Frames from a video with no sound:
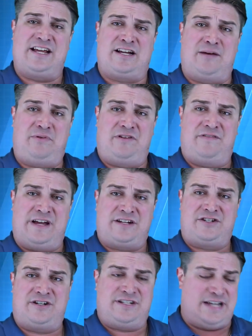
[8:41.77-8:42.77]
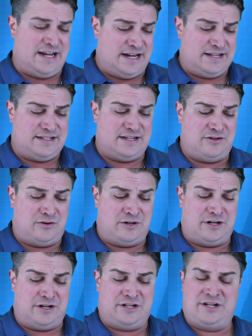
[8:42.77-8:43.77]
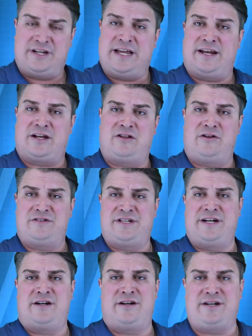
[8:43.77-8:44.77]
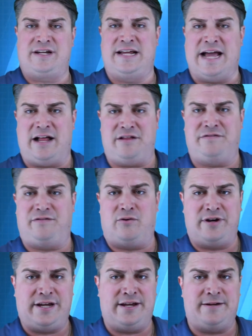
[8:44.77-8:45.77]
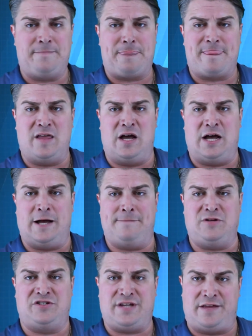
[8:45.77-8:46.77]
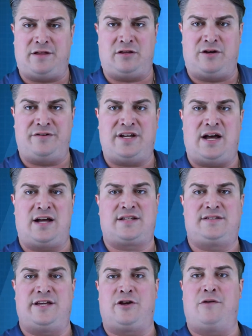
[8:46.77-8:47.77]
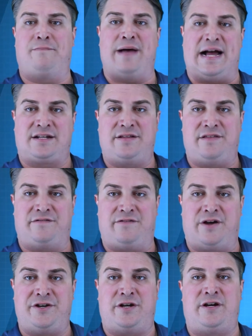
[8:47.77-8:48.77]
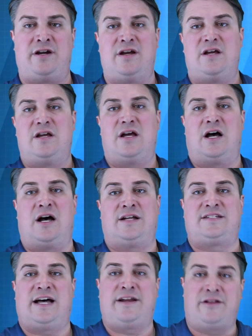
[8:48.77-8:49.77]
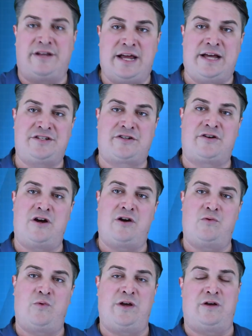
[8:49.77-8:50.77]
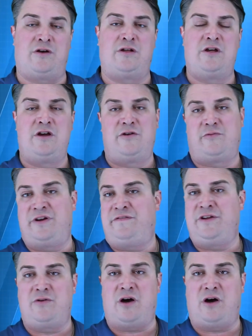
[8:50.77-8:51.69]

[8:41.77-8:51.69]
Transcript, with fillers: a couple of extra days in order to get it closed here in California. You sign the loan docs, they go back to the funder. Title and escrow will review